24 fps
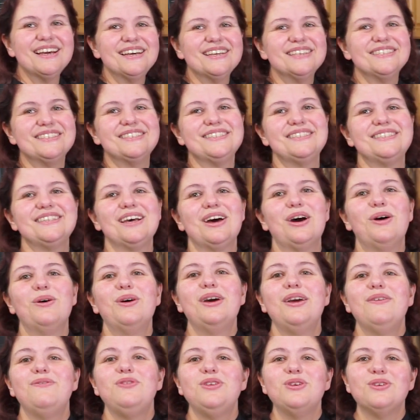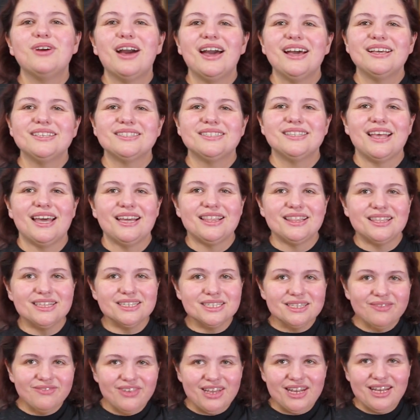So, if you guys like this
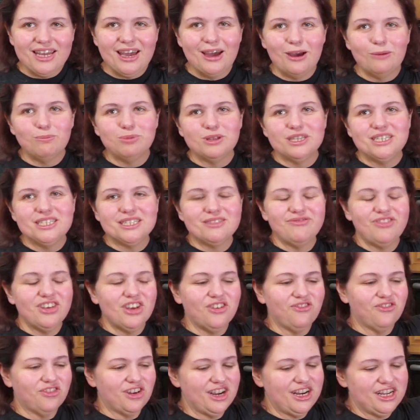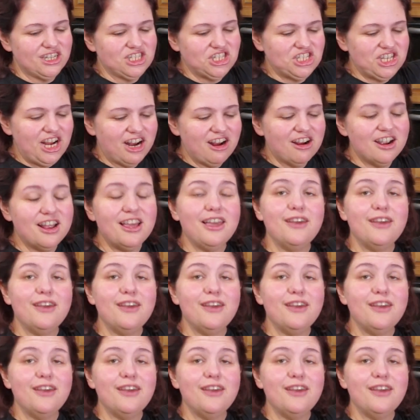video, please feel free to share it.